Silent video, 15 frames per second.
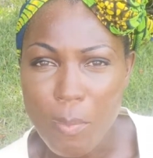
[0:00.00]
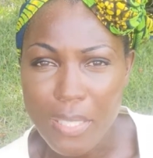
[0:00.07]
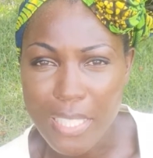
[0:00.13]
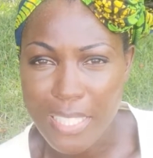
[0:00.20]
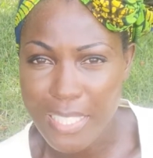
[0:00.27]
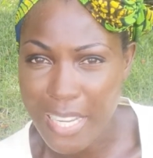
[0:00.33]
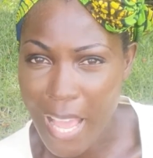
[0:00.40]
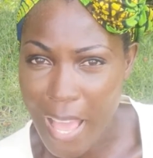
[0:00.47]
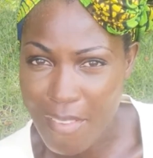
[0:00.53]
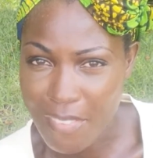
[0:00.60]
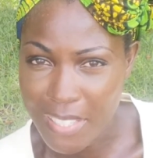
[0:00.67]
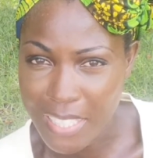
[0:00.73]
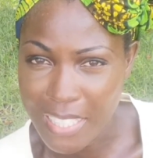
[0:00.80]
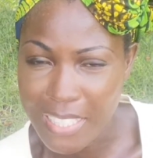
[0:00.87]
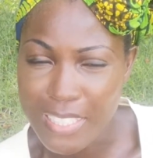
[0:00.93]
but they didn't have
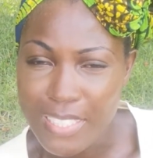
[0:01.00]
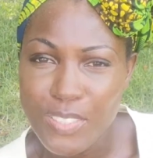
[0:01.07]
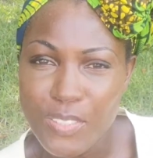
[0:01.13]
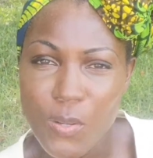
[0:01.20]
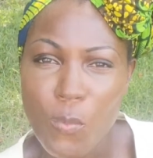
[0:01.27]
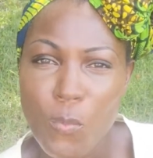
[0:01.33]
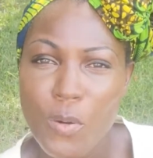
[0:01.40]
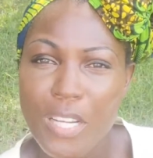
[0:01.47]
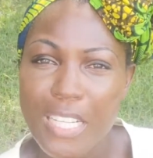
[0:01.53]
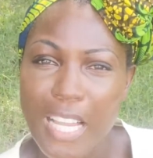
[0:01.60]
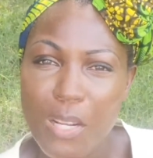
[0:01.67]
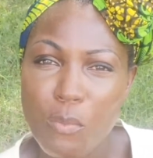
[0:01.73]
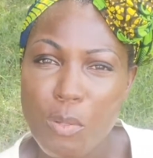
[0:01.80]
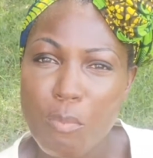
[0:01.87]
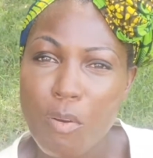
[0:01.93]
any, so we're
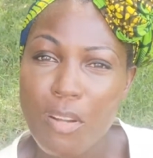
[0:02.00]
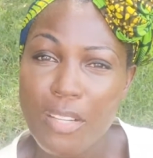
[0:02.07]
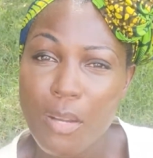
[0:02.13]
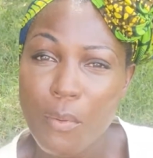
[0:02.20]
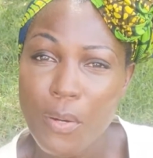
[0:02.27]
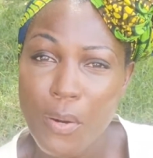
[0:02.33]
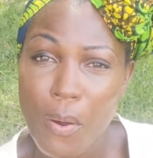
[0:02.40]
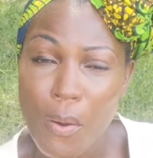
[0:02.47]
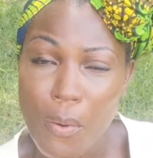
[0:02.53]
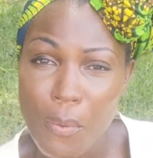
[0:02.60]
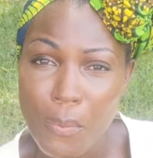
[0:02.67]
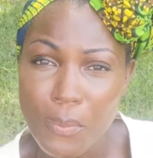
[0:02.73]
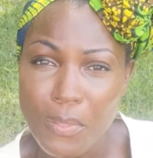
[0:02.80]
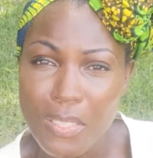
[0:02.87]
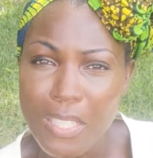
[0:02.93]
glad we brought our
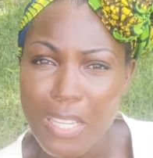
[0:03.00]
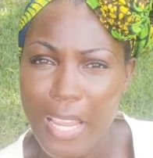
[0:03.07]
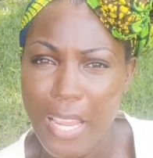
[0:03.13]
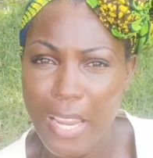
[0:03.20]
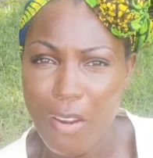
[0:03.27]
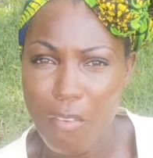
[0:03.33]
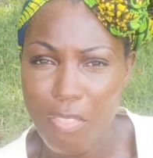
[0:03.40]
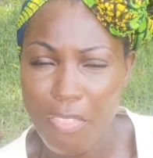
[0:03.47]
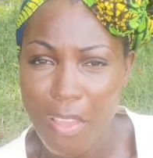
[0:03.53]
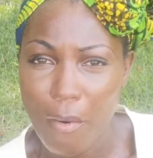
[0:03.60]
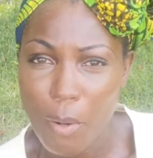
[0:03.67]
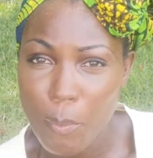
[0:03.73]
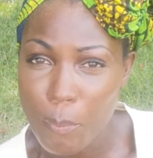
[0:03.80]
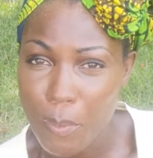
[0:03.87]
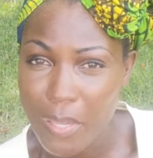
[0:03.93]
own air
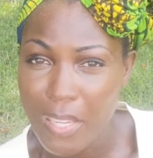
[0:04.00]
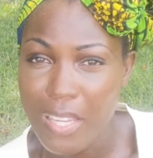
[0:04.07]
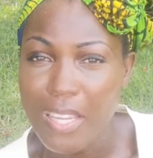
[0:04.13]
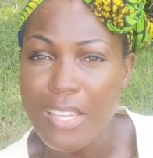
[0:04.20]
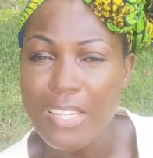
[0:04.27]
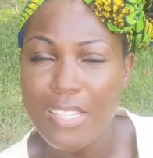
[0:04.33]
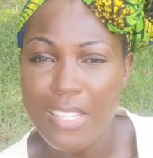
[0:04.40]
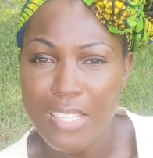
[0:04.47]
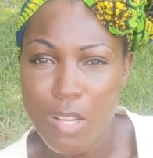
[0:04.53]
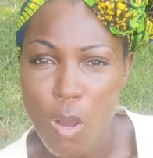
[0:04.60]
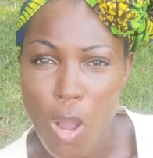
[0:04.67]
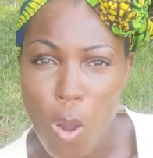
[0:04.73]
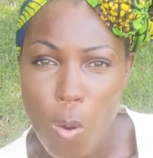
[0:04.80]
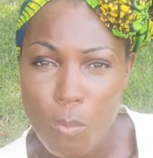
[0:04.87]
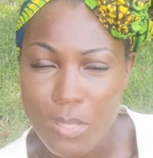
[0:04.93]
therapy
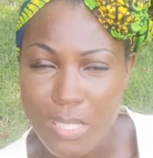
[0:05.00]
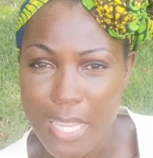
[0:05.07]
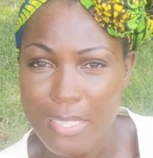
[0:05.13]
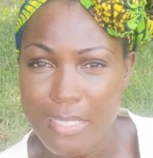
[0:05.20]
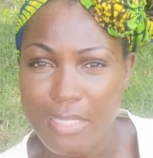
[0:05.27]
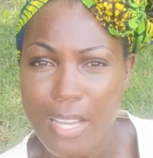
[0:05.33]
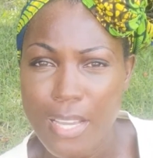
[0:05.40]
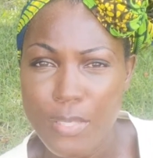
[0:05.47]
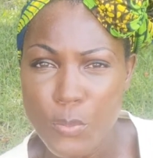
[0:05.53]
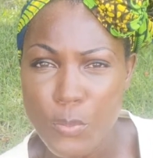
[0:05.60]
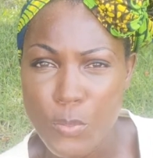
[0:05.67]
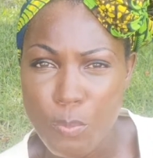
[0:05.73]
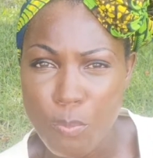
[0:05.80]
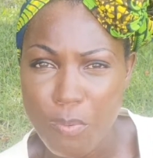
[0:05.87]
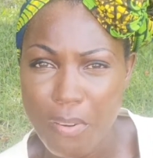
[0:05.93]
home
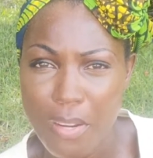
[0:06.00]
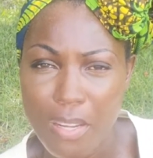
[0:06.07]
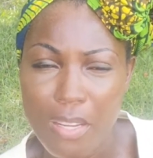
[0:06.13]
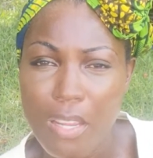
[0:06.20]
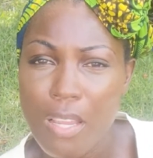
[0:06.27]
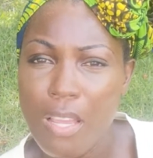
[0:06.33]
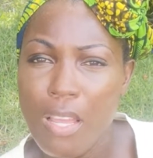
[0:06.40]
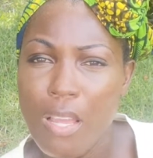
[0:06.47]
sanitizer spray.